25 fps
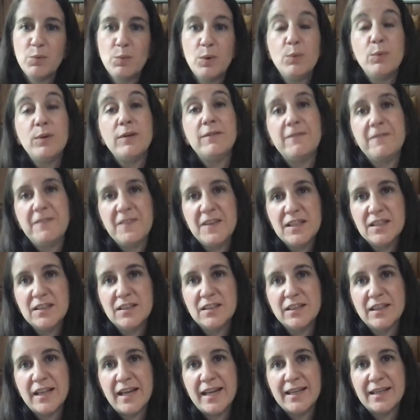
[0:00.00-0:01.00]
plans are
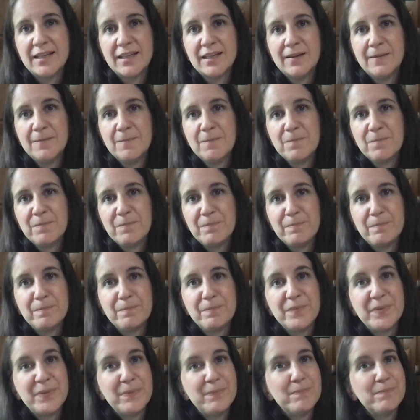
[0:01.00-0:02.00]
changing,
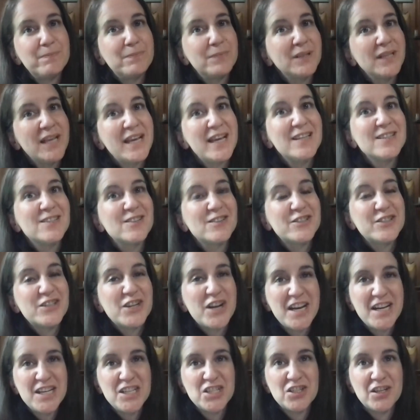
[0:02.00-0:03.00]
things are
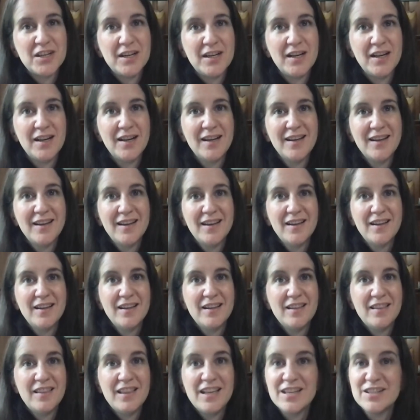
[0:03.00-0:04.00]
changing, we
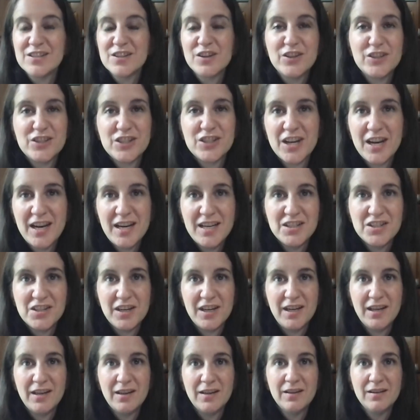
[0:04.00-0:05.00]
can't see the path
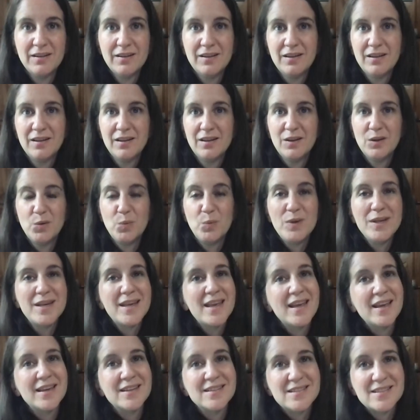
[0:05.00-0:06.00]
in front of us,
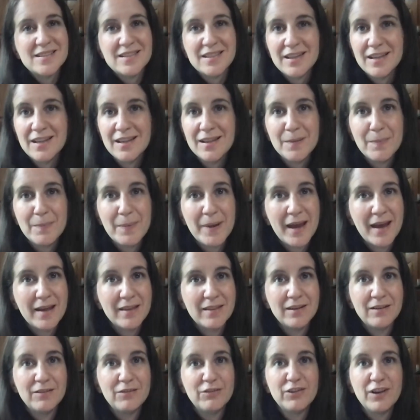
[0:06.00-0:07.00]
but God
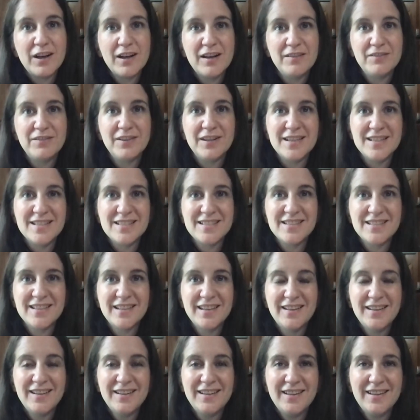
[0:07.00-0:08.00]
is there.
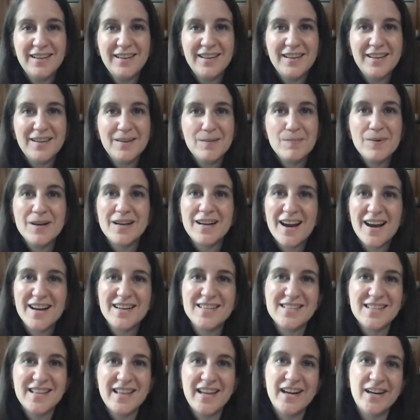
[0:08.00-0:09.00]
So
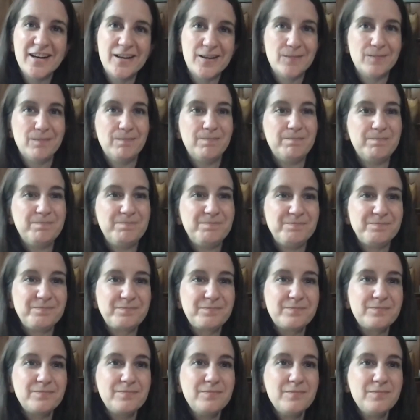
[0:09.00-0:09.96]
wherever each of us